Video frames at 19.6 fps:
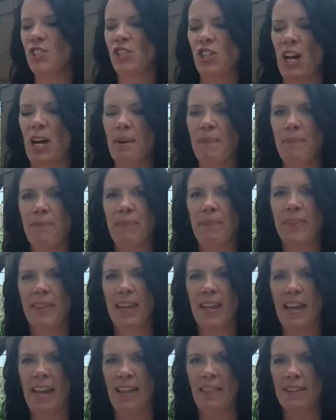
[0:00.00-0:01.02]
shop,
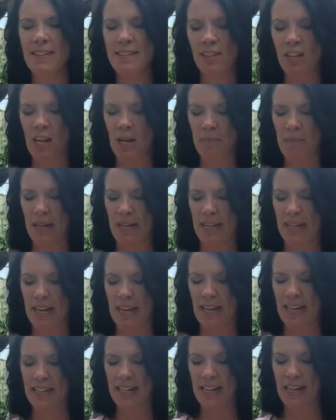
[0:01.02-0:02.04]
and this caught my
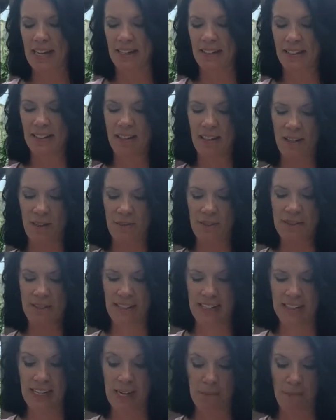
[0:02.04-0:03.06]
eye, and obviously
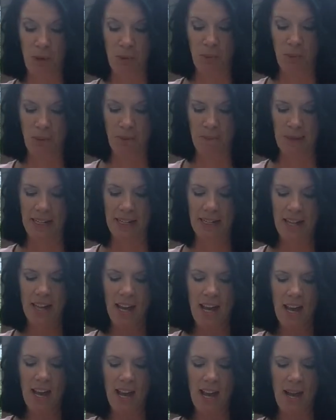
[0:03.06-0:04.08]
it came home with me.
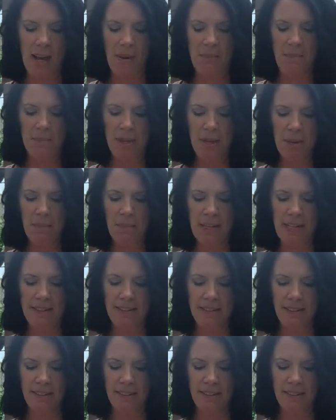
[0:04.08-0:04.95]
But it's a